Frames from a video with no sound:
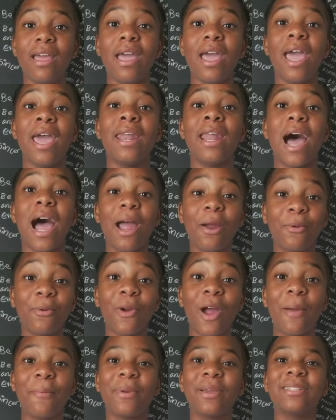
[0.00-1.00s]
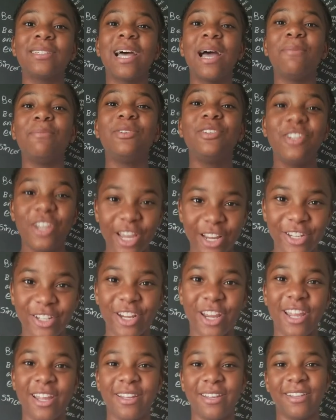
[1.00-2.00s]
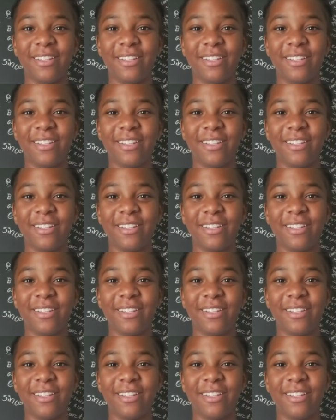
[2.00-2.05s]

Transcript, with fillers: And I rap because I'm JJ.